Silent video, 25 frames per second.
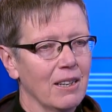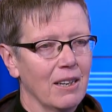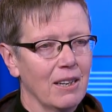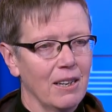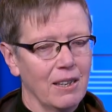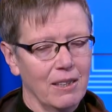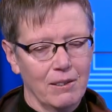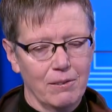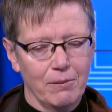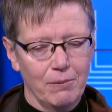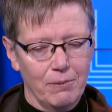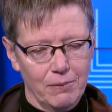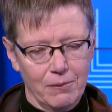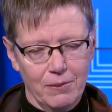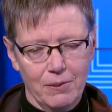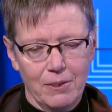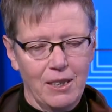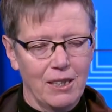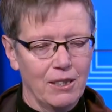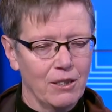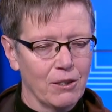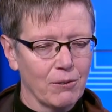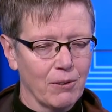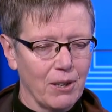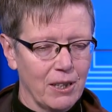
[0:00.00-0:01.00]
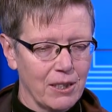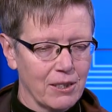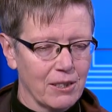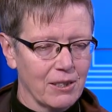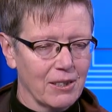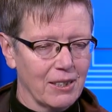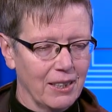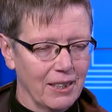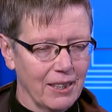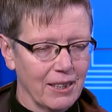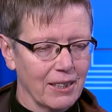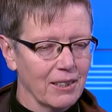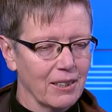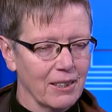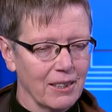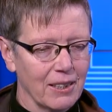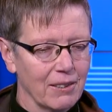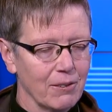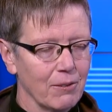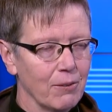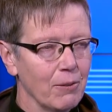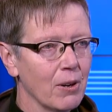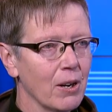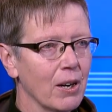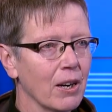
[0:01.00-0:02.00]
uh, addressed lately,
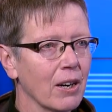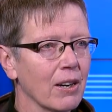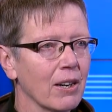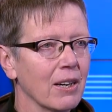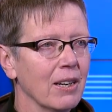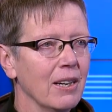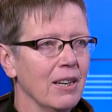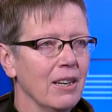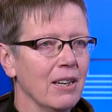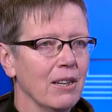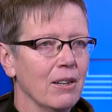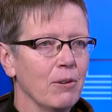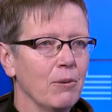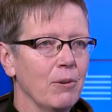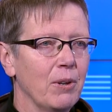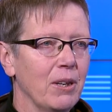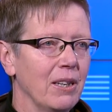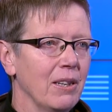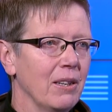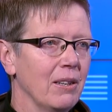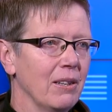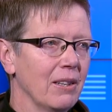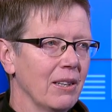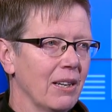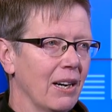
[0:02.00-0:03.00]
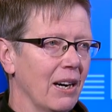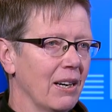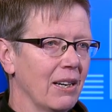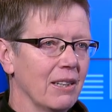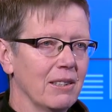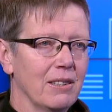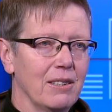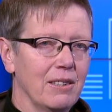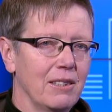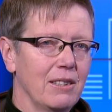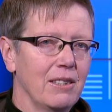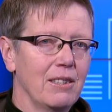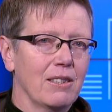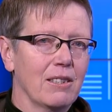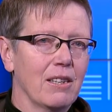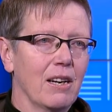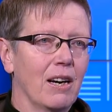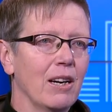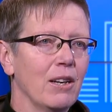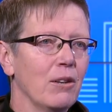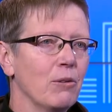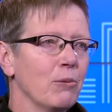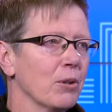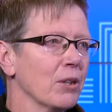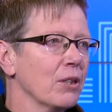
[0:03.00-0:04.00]
where we uh,
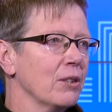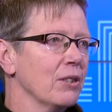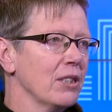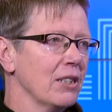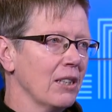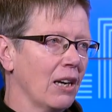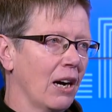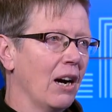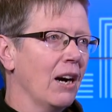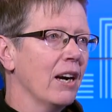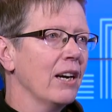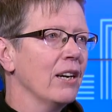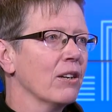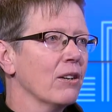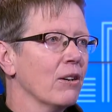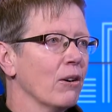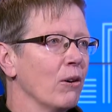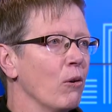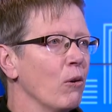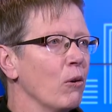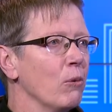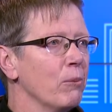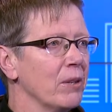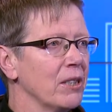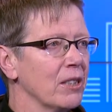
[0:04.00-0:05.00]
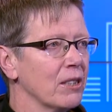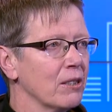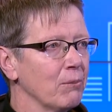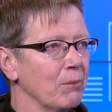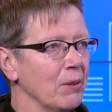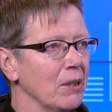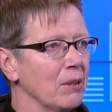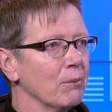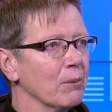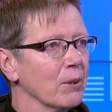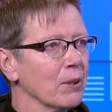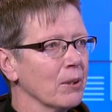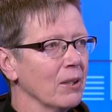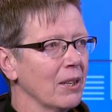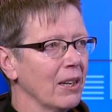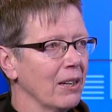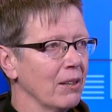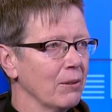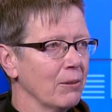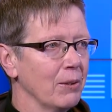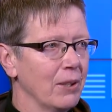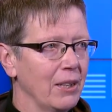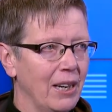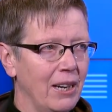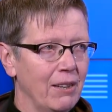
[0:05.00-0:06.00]
decide we're going to hire a whole bunch of people
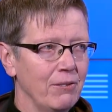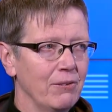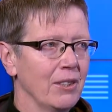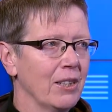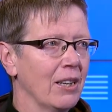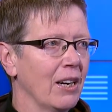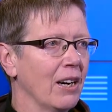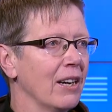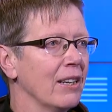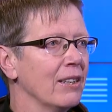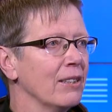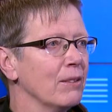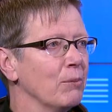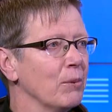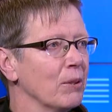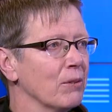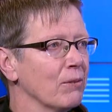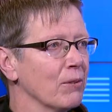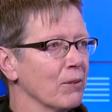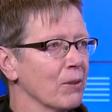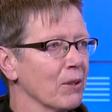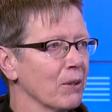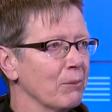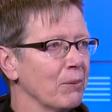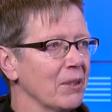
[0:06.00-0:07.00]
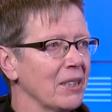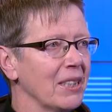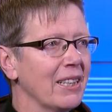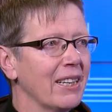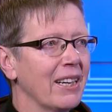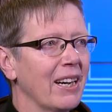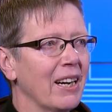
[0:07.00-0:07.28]
that we haven't hired before. But they